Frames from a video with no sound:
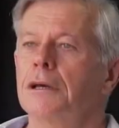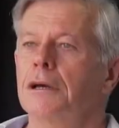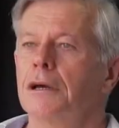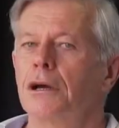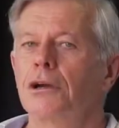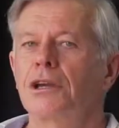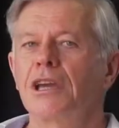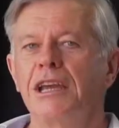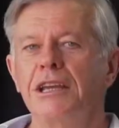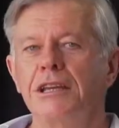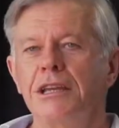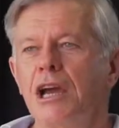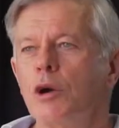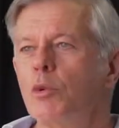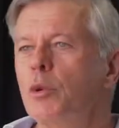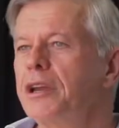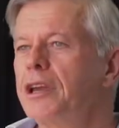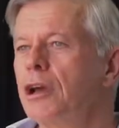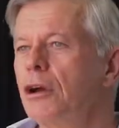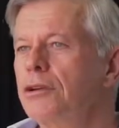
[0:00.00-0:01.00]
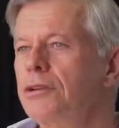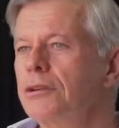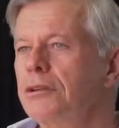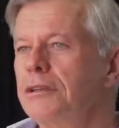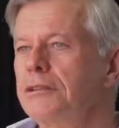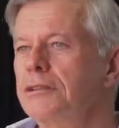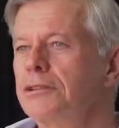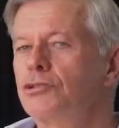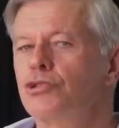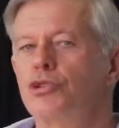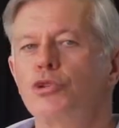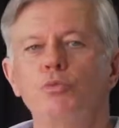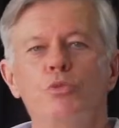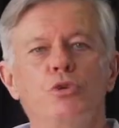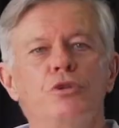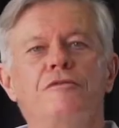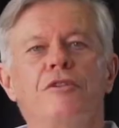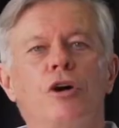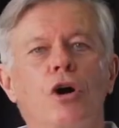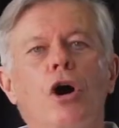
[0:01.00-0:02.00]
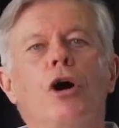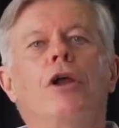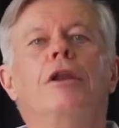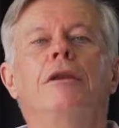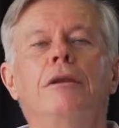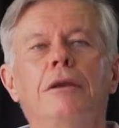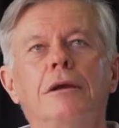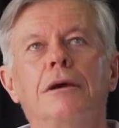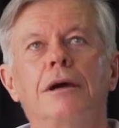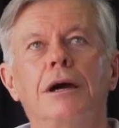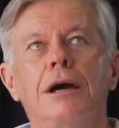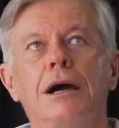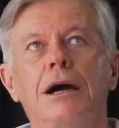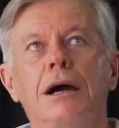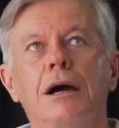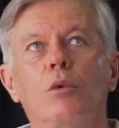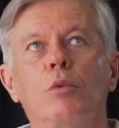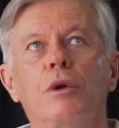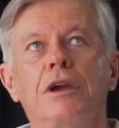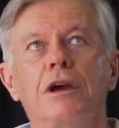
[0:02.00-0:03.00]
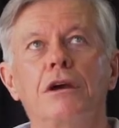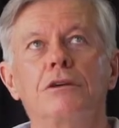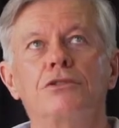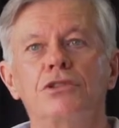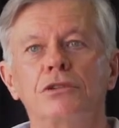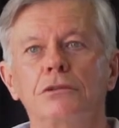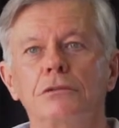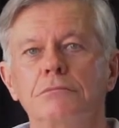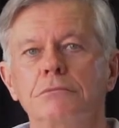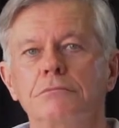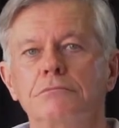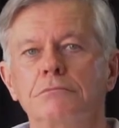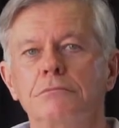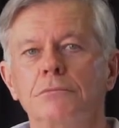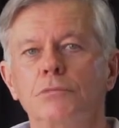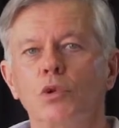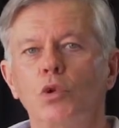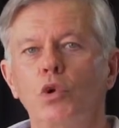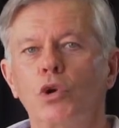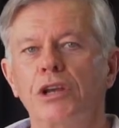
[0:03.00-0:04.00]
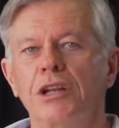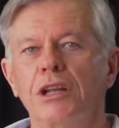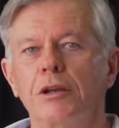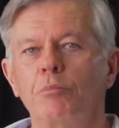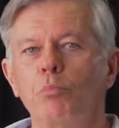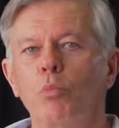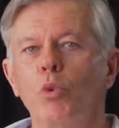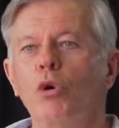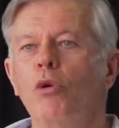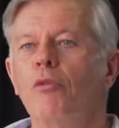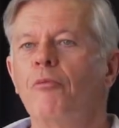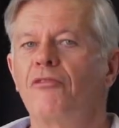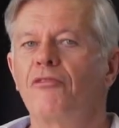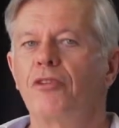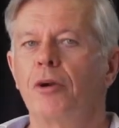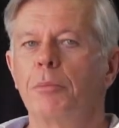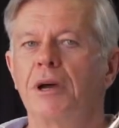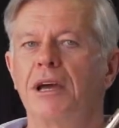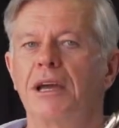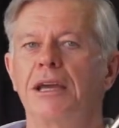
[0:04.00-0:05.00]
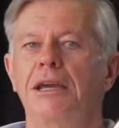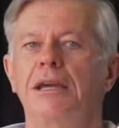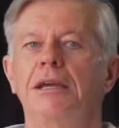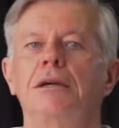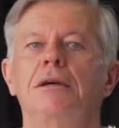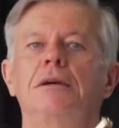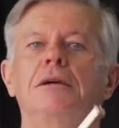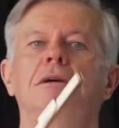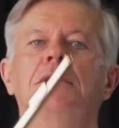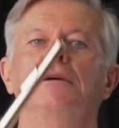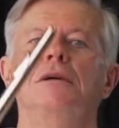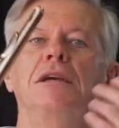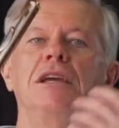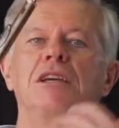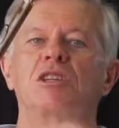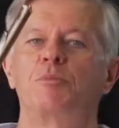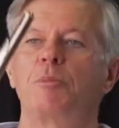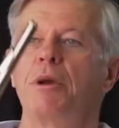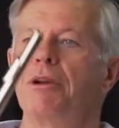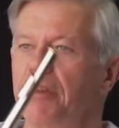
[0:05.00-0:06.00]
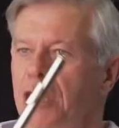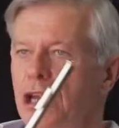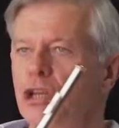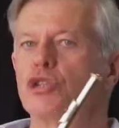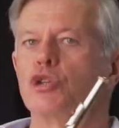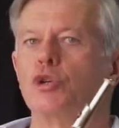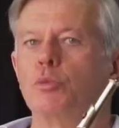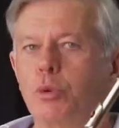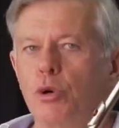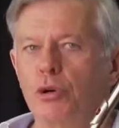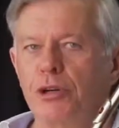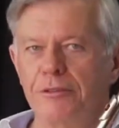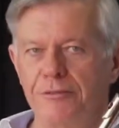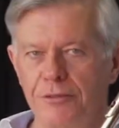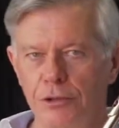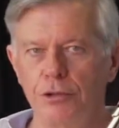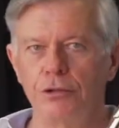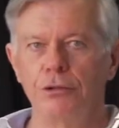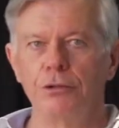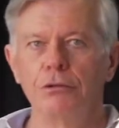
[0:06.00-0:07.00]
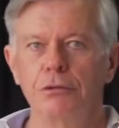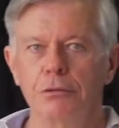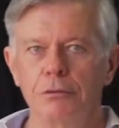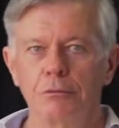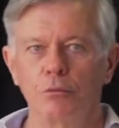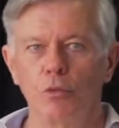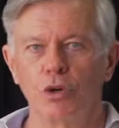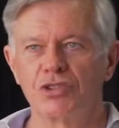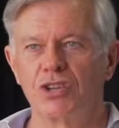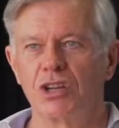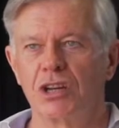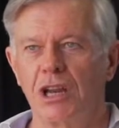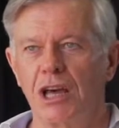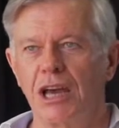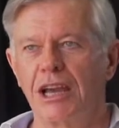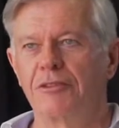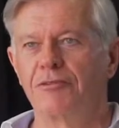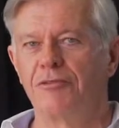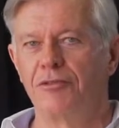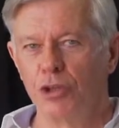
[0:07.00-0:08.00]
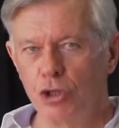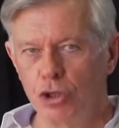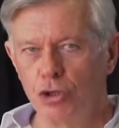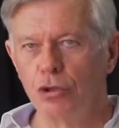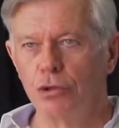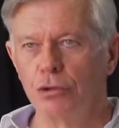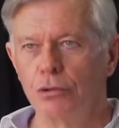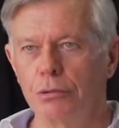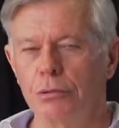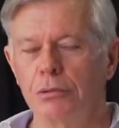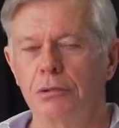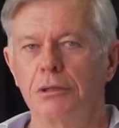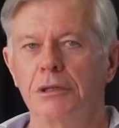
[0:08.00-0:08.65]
Okay, now we're going to move on. We're going to look at it more from a experiential point of view. What's it like for you?